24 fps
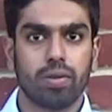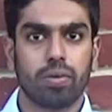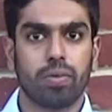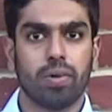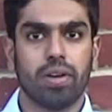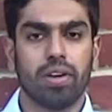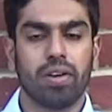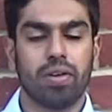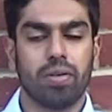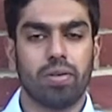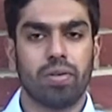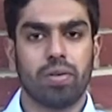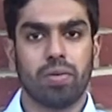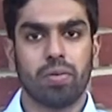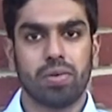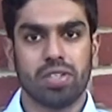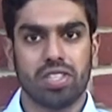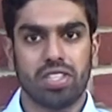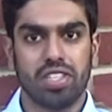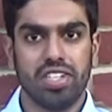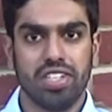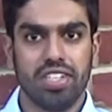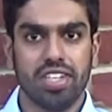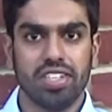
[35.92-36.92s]
Well,
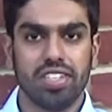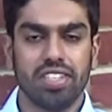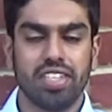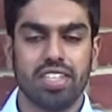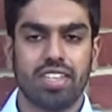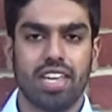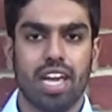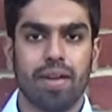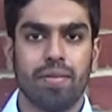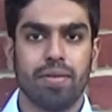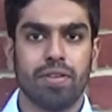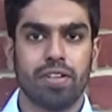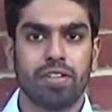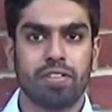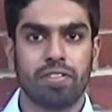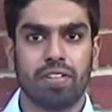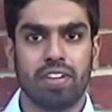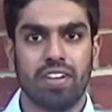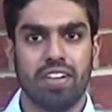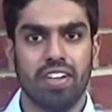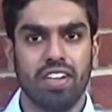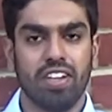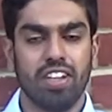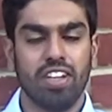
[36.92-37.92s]
with GCSE
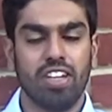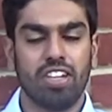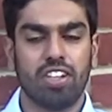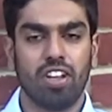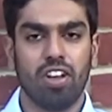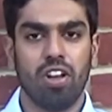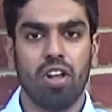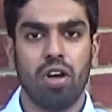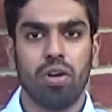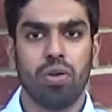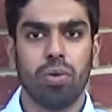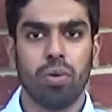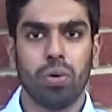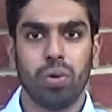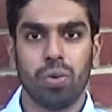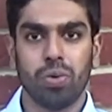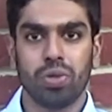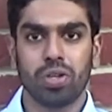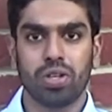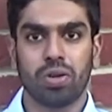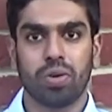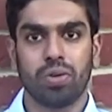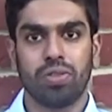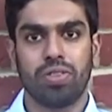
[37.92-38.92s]
chemistry, you can learn all
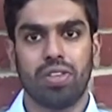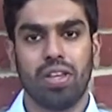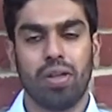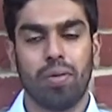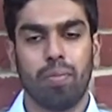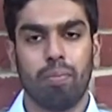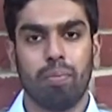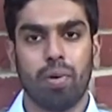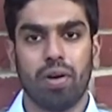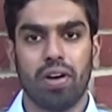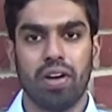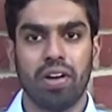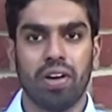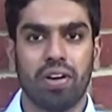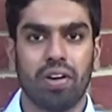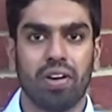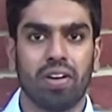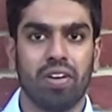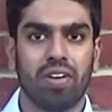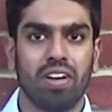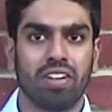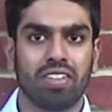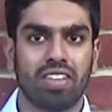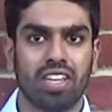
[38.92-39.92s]
the content by
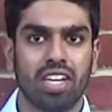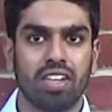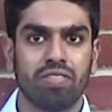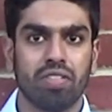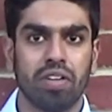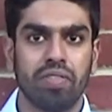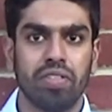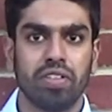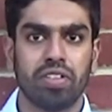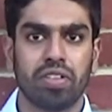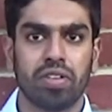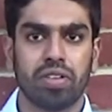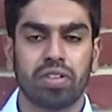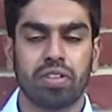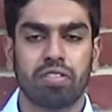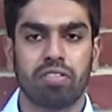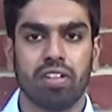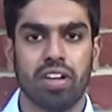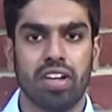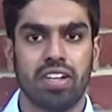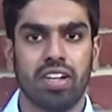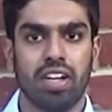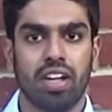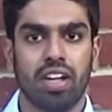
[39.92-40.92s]
heart and get a very good grade.